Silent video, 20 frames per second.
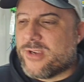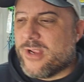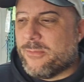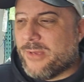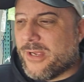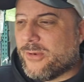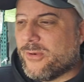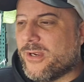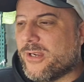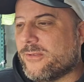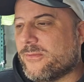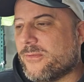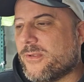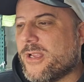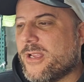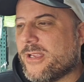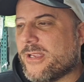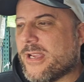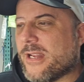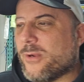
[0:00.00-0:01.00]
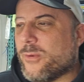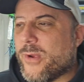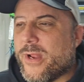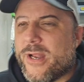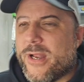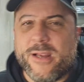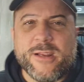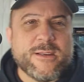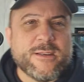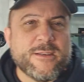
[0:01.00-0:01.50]
I'm like, well, gotta
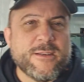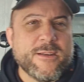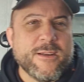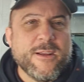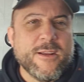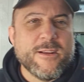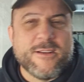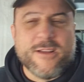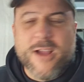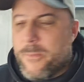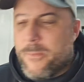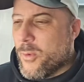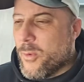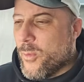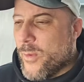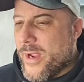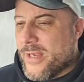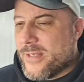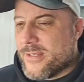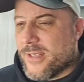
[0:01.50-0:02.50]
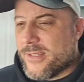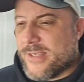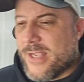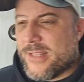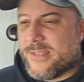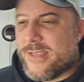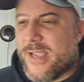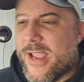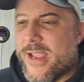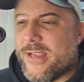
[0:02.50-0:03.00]
wait a couple weeks, let that
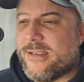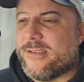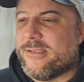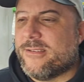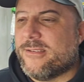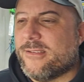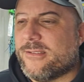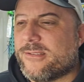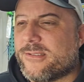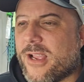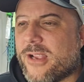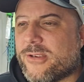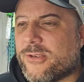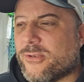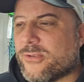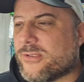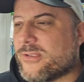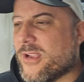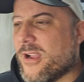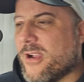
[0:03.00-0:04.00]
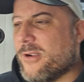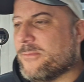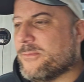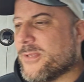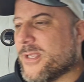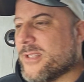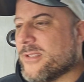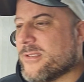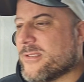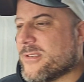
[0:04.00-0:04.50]
tank cycle some,
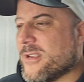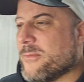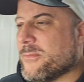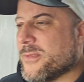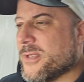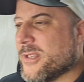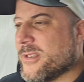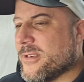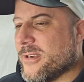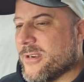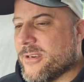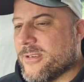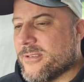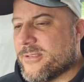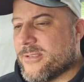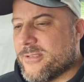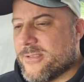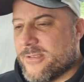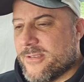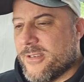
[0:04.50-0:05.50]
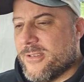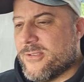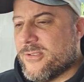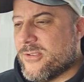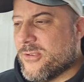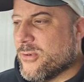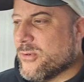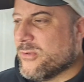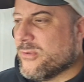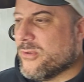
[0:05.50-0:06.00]
get something in there. It's
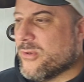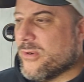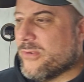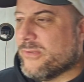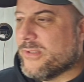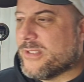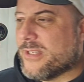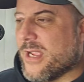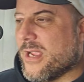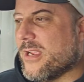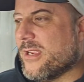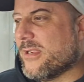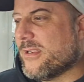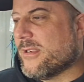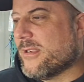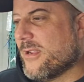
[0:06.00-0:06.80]
too new of a tank.